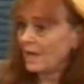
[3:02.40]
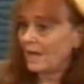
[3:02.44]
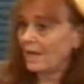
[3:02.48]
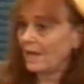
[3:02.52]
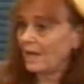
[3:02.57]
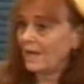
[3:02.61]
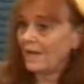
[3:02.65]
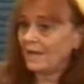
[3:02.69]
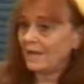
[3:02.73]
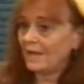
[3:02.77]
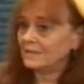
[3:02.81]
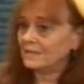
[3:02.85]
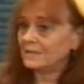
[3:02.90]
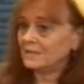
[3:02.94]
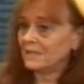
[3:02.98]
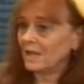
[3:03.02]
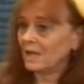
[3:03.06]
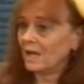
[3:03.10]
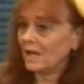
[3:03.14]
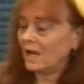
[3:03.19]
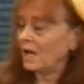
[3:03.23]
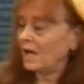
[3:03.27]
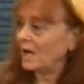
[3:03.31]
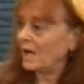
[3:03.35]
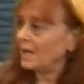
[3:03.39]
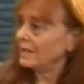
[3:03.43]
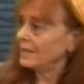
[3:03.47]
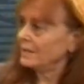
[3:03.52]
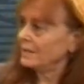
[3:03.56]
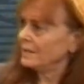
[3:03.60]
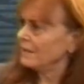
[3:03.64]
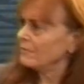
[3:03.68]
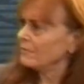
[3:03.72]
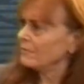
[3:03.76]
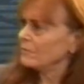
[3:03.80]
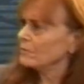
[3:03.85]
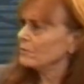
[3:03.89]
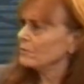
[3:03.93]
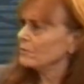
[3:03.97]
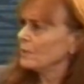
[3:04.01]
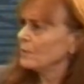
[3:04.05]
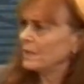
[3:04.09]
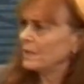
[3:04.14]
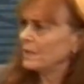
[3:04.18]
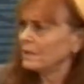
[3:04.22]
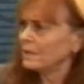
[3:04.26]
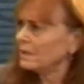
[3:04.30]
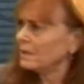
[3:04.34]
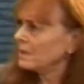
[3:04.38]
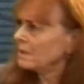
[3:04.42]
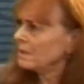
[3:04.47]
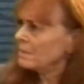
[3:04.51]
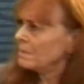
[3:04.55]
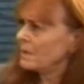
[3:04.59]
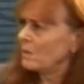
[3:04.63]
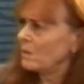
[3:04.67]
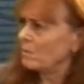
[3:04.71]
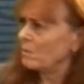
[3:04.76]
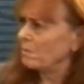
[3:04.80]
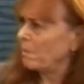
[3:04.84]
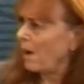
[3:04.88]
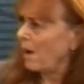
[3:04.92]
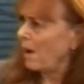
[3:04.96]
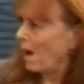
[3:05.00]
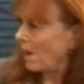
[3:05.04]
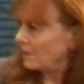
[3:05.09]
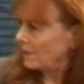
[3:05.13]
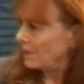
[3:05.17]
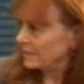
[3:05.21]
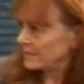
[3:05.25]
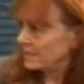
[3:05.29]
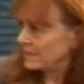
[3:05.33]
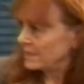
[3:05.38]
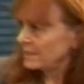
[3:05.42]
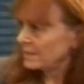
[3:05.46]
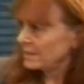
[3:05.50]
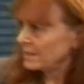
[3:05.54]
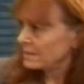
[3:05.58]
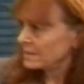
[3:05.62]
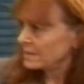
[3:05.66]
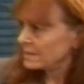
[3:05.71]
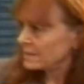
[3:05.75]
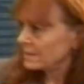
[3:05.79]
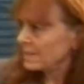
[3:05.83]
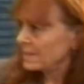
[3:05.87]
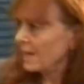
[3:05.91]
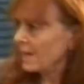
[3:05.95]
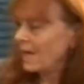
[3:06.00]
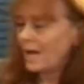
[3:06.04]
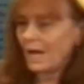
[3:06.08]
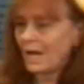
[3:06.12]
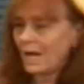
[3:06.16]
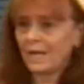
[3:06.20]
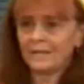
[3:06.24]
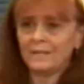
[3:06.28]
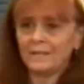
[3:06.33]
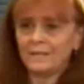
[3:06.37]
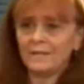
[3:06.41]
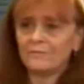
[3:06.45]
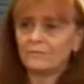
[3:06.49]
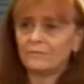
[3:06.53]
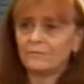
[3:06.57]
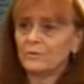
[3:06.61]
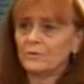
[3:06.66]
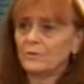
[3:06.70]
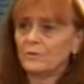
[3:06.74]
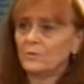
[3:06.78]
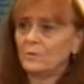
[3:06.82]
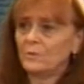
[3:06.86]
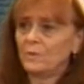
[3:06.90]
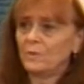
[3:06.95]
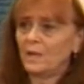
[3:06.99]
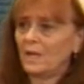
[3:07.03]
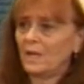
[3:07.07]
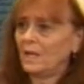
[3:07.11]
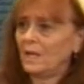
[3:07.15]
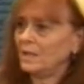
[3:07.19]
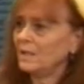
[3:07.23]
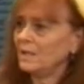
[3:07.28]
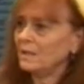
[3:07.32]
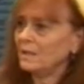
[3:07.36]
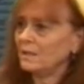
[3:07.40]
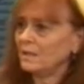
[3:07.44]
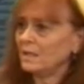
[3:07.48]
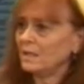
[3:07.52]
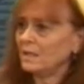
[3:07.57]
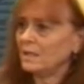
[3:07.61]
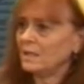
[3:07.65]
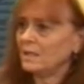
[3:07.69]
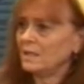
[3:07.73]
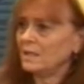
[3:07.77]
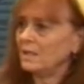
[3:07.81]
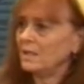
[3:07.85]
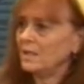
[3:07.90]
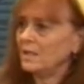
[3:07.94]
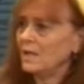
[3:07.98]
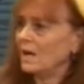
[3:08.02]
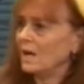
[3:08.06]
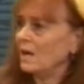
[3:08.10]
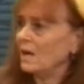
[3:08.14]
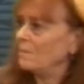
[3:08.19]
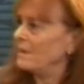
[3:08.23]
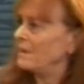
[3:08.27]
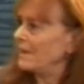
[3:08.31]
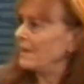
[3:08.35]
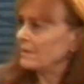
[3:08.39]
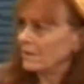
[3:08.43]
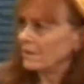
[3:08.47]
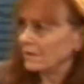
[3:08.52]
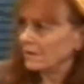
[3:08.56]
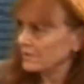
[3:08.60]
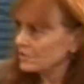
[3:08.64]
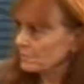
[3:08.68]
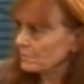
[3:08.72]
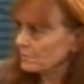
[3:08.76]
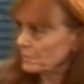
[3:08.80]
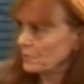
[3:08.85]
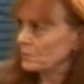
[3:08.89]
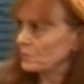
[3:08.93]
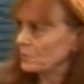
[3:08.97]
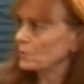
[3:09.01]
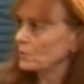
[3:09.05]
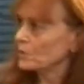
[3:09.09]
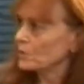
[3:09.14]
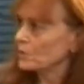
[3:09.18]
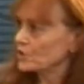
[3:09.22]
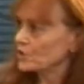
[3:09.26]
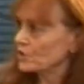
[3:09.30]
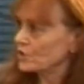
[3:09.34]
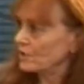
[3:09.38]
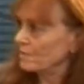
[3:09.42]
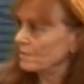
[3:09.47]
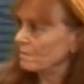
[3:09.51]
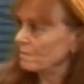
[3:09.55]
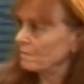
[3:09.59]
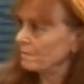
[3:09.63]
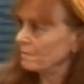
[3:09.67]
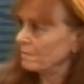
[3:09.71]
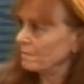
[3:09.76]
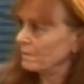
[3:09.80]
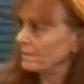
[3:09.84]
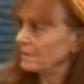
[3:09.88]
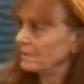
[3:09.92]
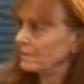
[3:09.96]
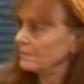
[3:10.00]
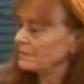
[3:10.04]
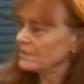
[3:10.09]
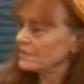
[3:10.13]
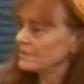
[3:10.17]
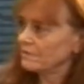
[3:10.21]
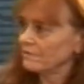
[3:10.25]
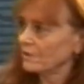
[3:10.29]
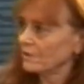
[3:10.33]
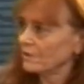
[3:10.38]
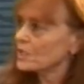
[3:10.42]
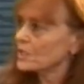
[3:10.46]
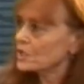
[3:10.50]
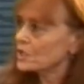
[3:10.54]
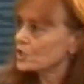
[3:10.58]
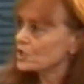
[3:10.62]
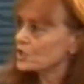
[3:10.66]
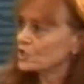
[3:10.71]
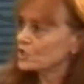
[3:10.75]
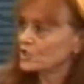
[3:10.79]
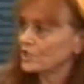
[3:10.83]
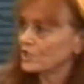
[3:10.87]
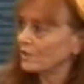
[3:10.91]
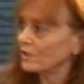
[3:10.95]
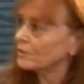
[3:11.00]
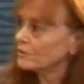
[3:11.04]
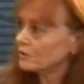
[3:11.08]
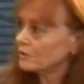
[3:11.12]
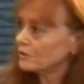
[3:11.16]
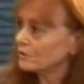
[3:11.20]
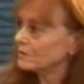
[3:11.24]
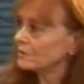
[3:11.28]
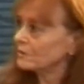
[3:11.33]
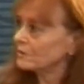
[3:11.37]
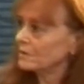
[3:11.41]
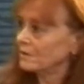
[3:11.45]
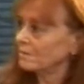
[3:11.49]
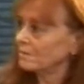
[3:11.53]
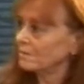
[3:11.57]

and I never knew anything about politics. I never knew anything about entrepreneurship. It was a very sheltered